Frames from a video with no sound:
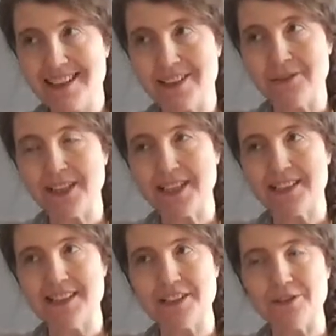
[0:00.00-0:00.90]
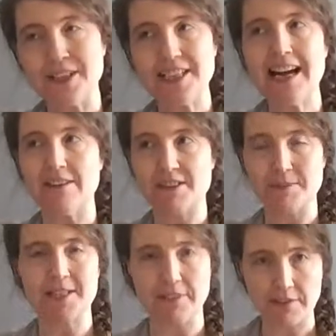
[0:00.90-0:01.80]
need to have
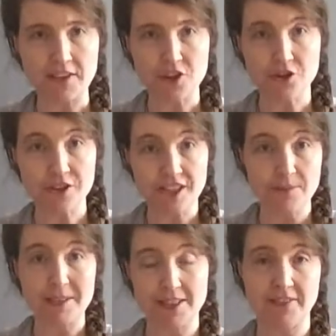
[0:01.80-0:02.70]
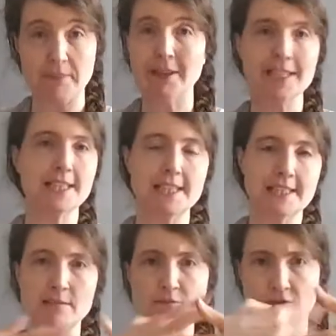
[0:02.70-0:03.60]
specific features in specific
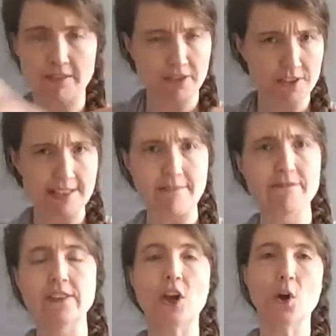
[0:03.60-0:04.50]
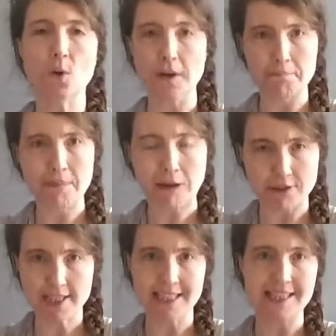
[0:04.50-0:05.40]
places and rivers that flow in
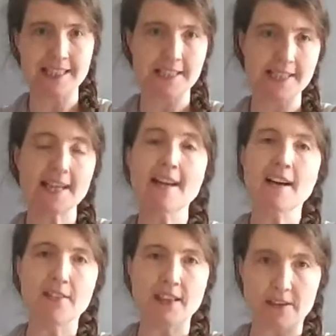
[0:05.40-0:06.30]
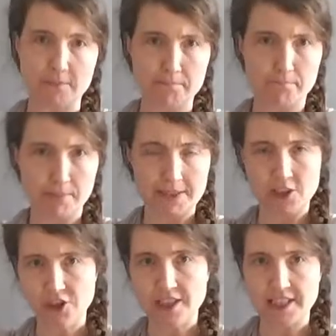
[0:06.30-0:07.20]
mountains that are
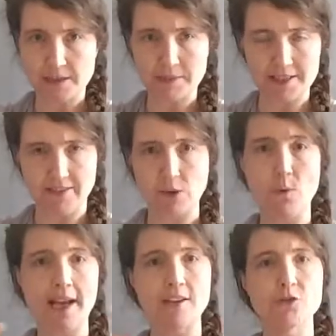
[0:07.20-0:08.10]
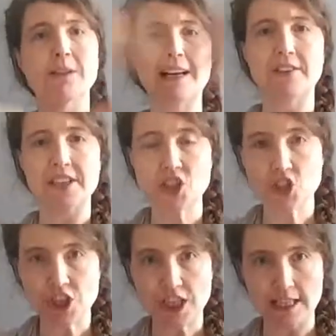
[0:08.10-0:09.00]
positioned in a specific way to allow the
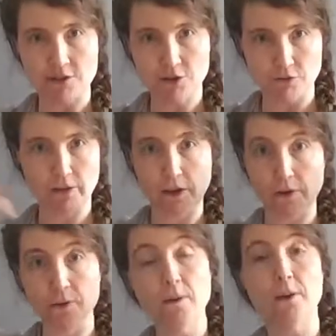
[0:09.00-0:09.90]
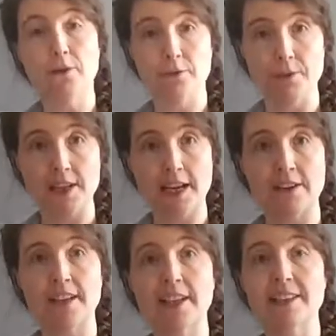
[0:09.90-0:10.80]
qi to flow through the
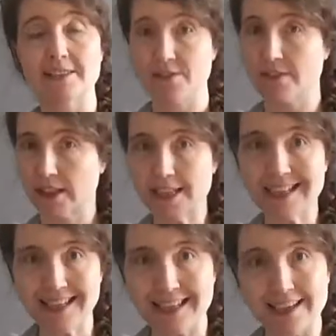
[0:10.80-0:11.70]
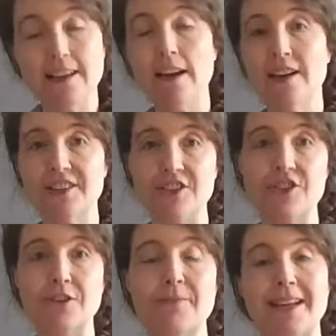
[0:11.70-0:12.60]
area. It's key to
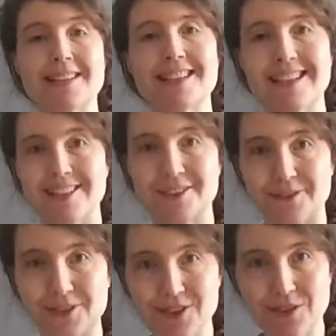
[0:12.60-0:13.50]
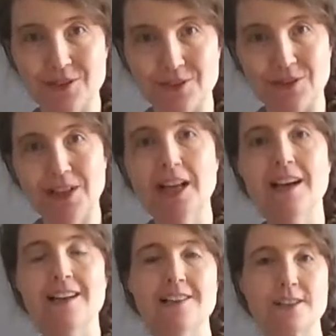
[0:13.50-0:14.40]
geomancy. And so Seoul
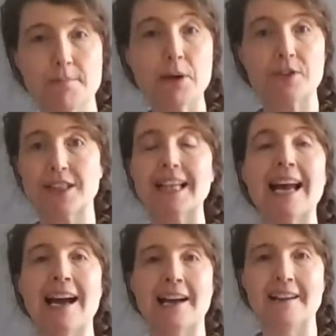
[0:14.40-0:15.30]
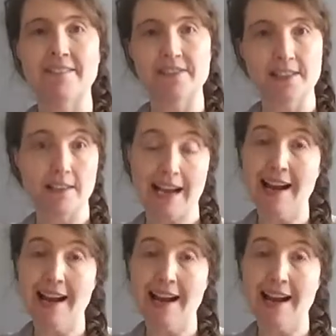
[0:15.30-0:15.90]
supposedly has